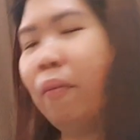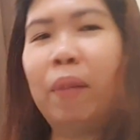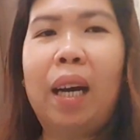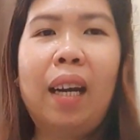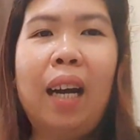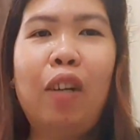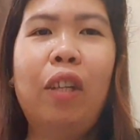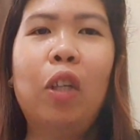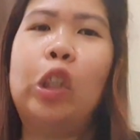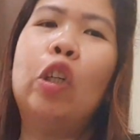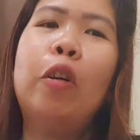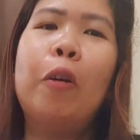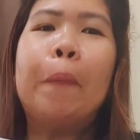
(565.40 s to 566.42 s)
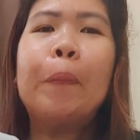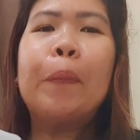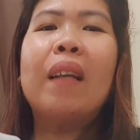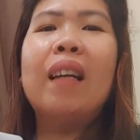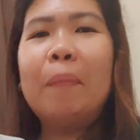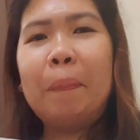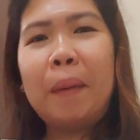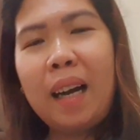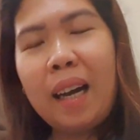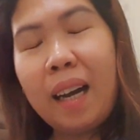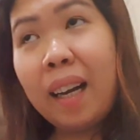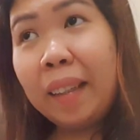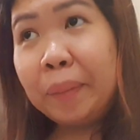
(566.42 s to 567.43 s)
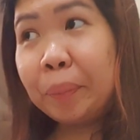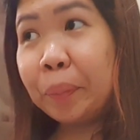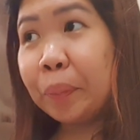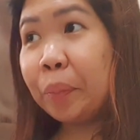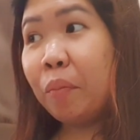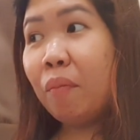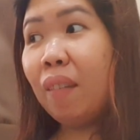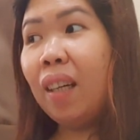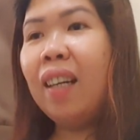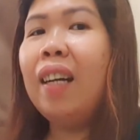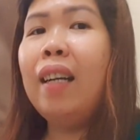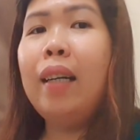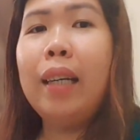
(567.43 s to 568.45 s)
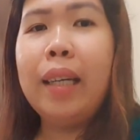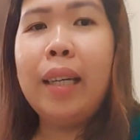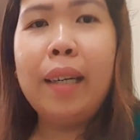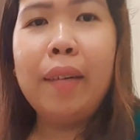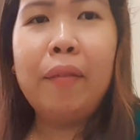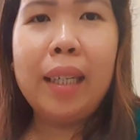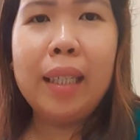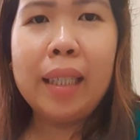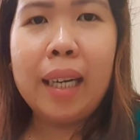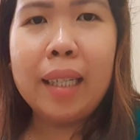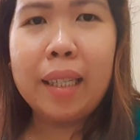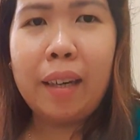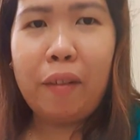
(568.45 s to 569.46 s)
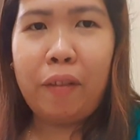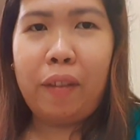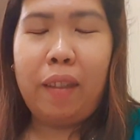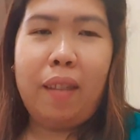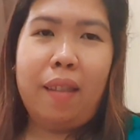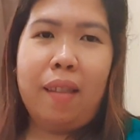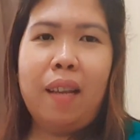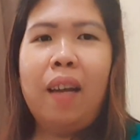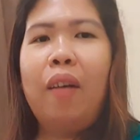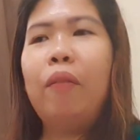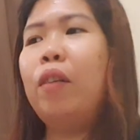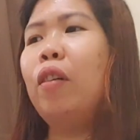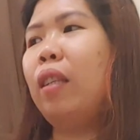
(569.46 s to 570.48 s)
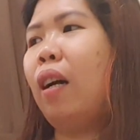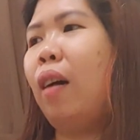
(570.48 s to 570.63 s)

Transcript: it. Parang ano daw to, pa early Valentine's gift. We don't